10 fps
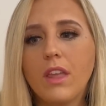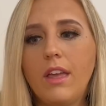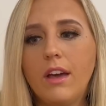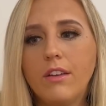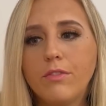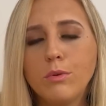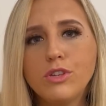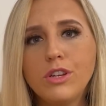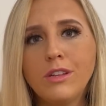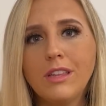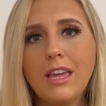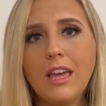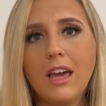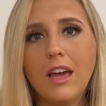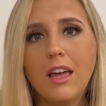
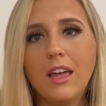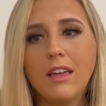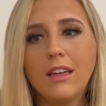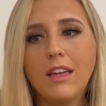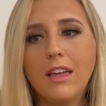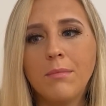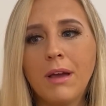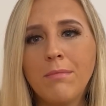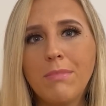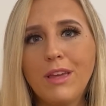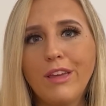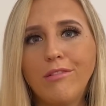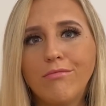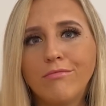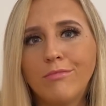unfortunately it might
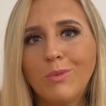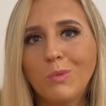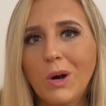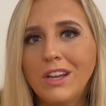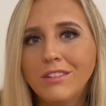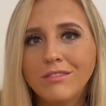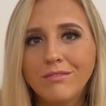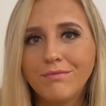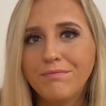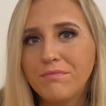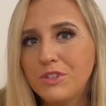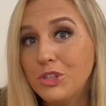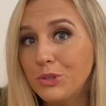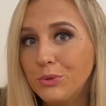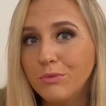be 1,
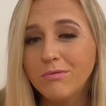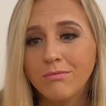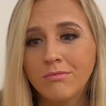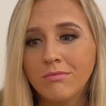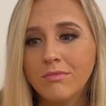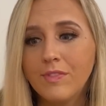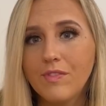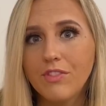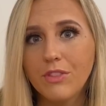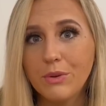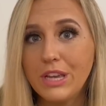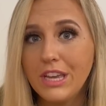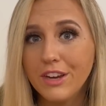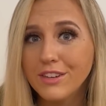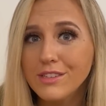2, 3
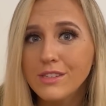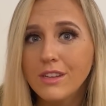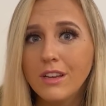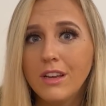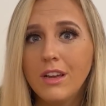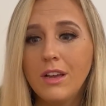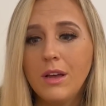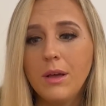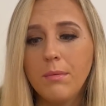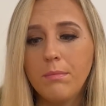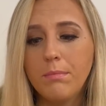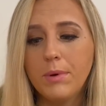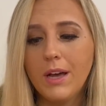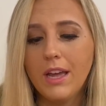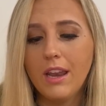years.
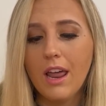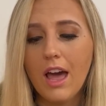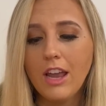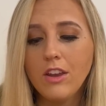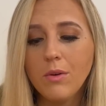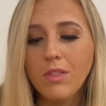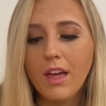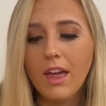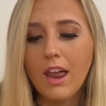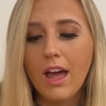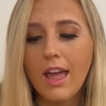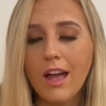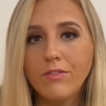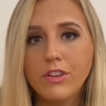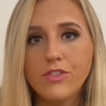But I know that I
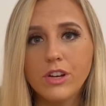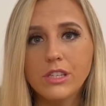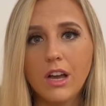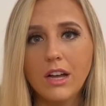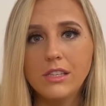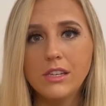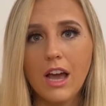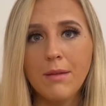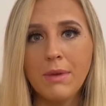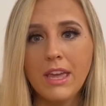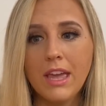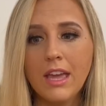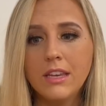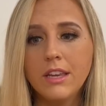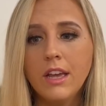have to trust God's timing,
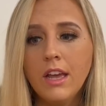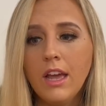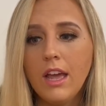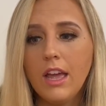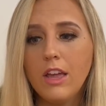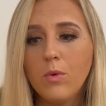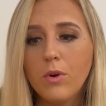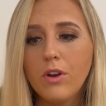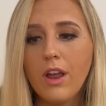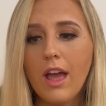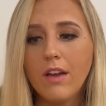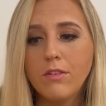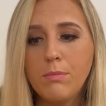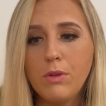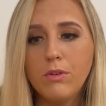and in order to have
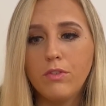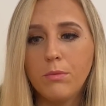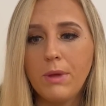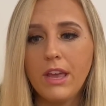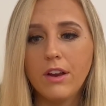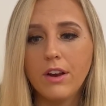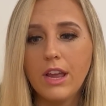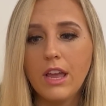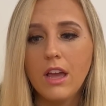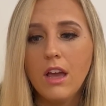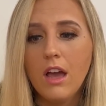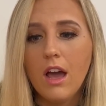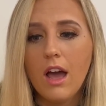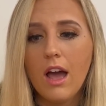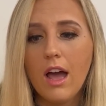a beautiful bakery,
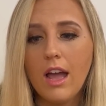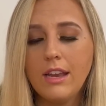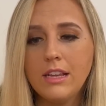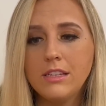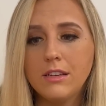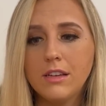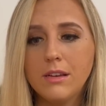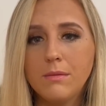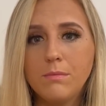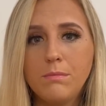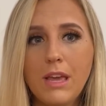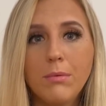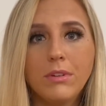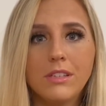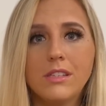I need to be
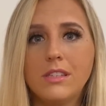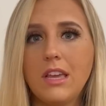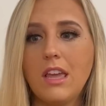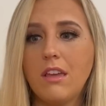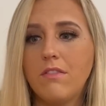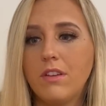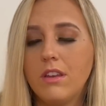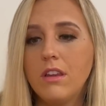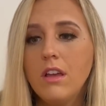able to save and